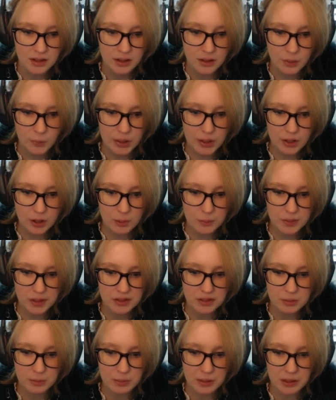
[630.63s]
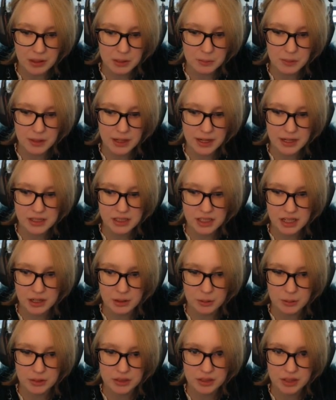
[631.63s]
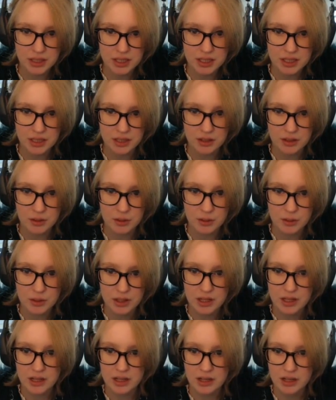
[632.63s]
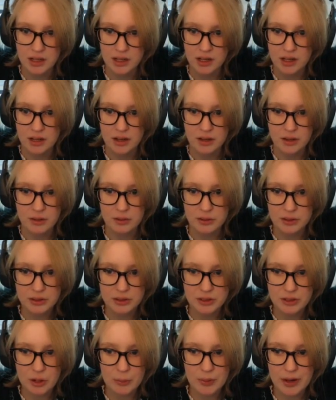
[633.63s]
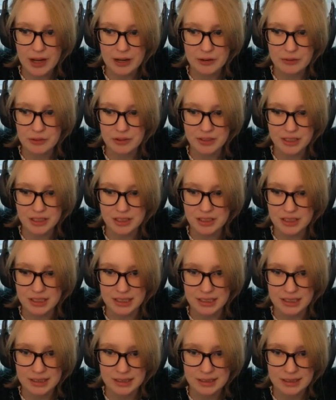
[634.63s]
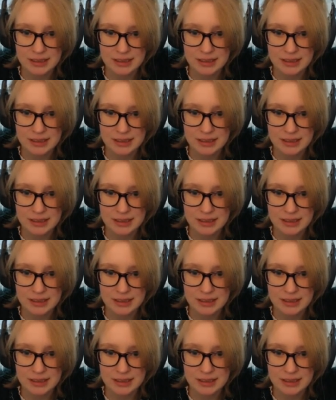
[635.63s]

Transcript: Wake up, Isabel. The black shadow is touching you. I feel so bad for these kids.